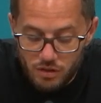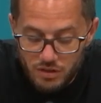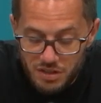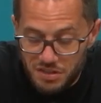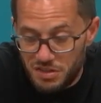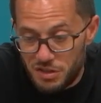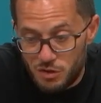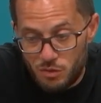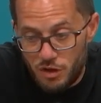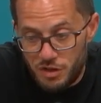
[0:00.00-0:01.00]

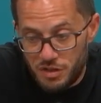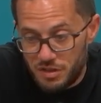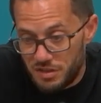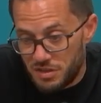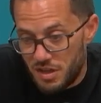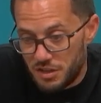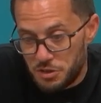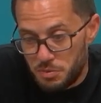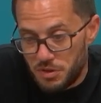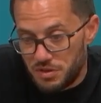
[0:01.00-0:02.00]
distance running. It's not
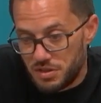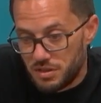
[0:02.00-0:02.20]
sprint,